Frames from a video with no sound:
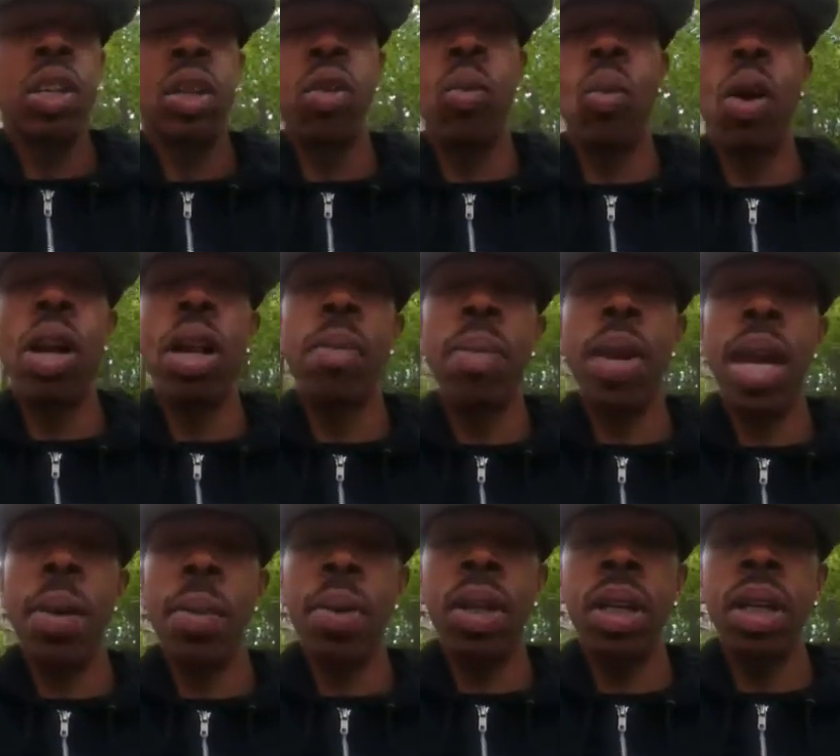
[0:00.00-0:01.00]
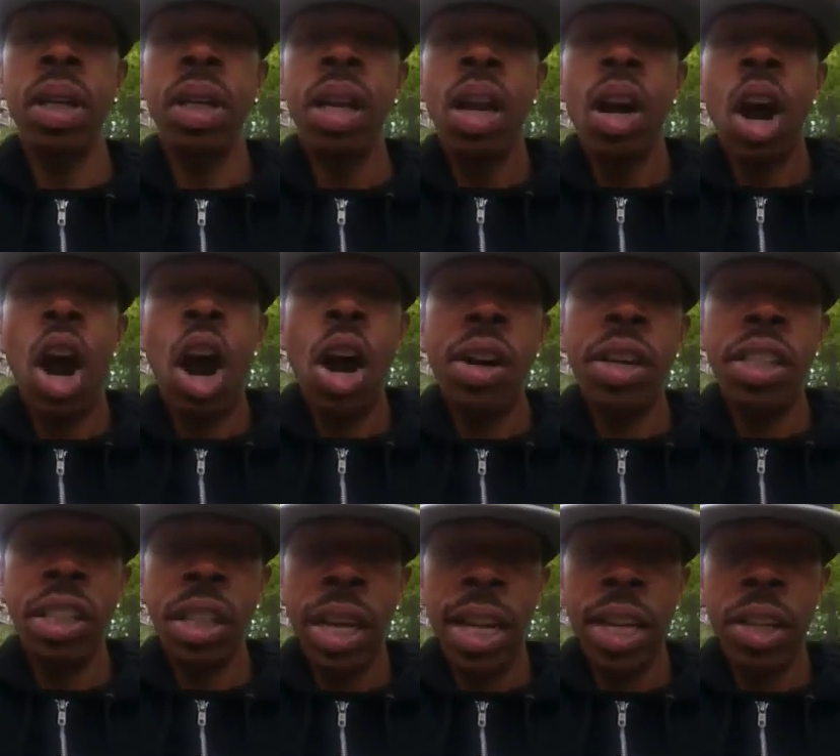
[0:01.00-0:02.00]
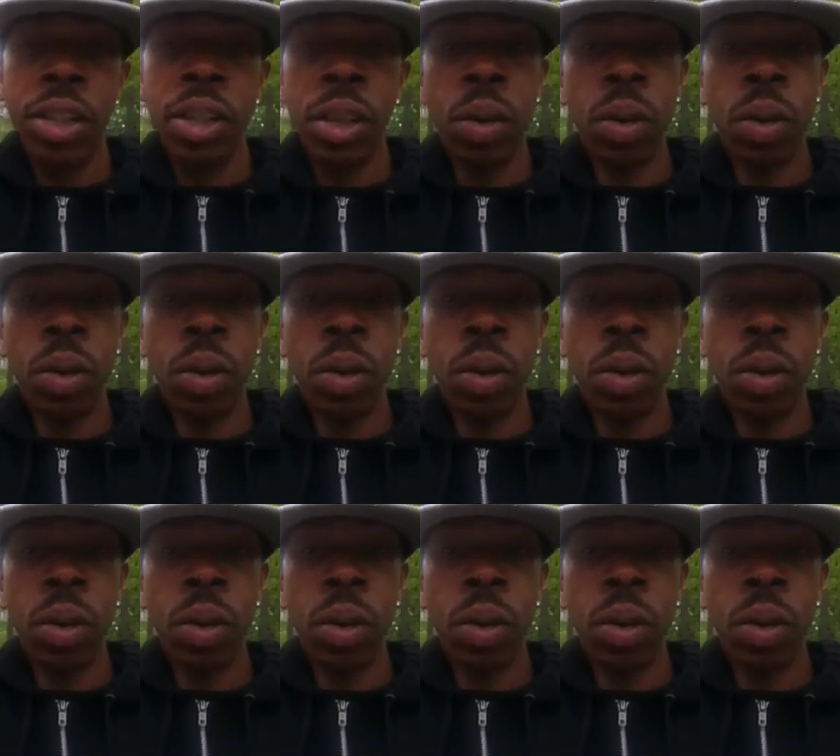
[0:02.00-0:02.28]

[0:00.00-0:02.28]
you want to be able to Harness your energy.